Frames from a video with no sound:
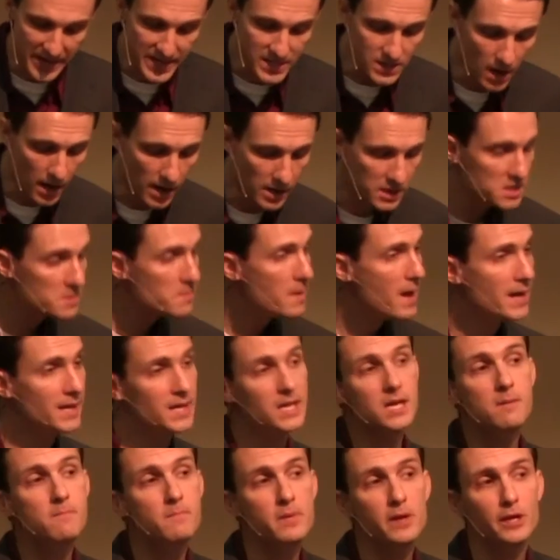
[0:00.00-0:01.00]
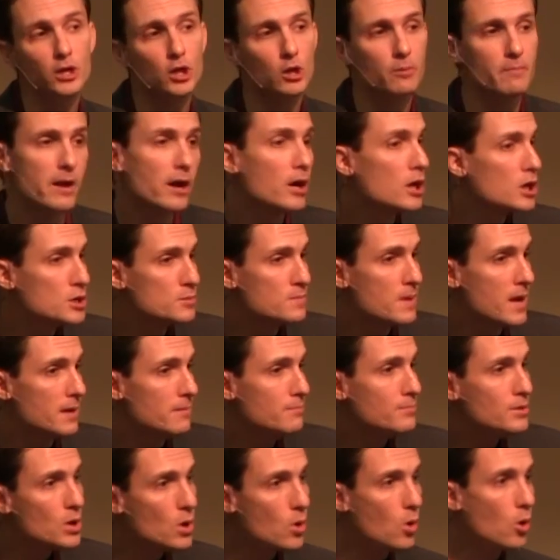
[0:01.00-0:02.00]
Then he talks about keeping your marriage
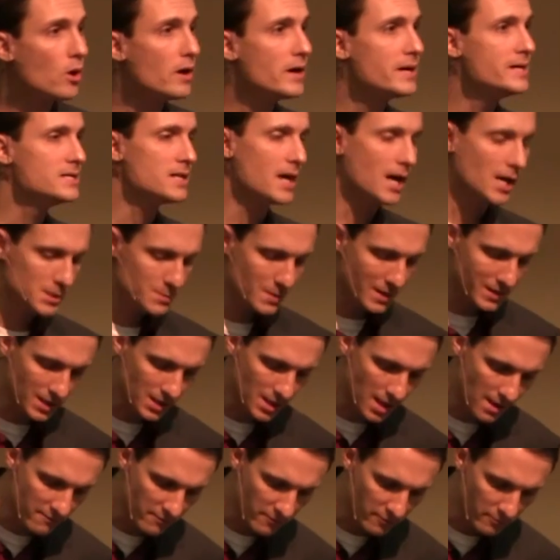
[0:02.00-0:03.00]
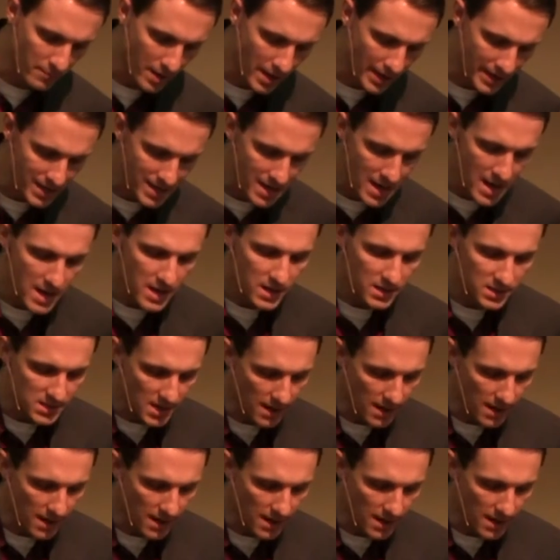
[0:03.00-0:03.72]
bed pure. He talks about the love of money.